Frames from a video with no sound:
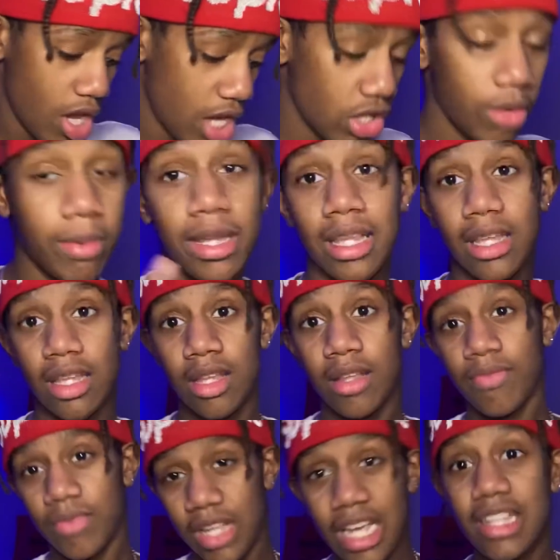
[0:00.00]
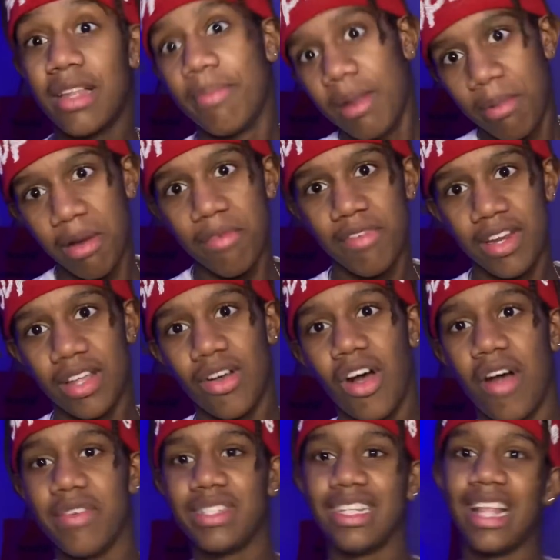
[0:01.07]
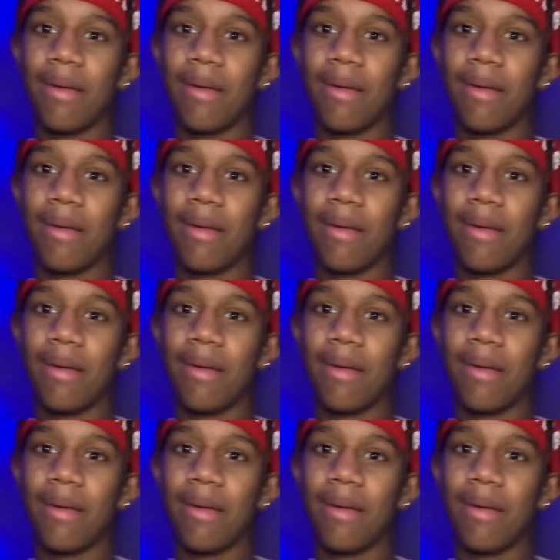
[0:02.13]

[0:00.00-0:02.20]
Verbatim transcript: It'll be here's the BB gun video, obviously.